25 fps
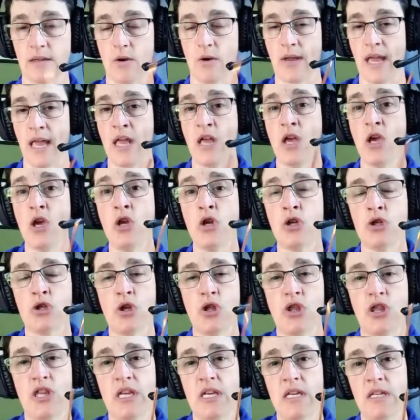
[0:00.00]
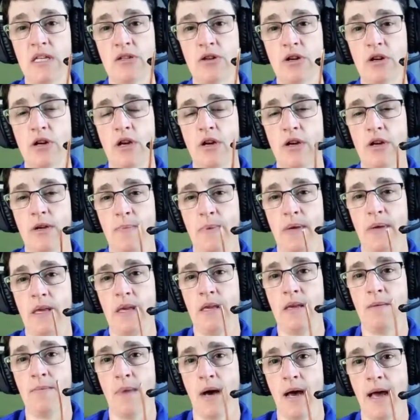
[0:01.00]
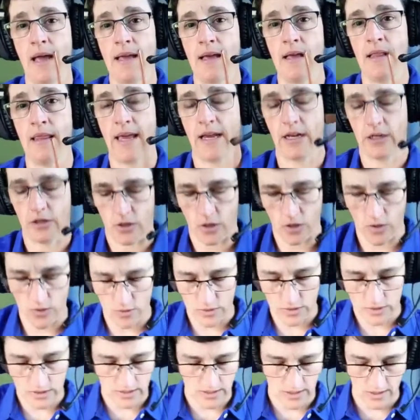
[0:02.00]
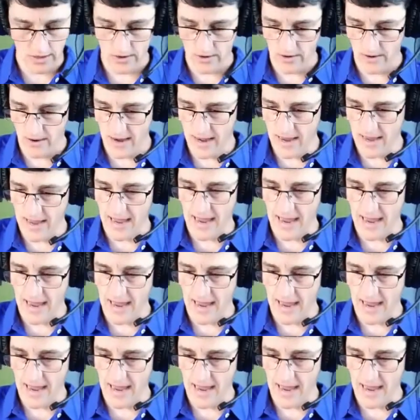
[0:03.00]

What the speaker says: Okay, so these are going to be my electrodes, all right?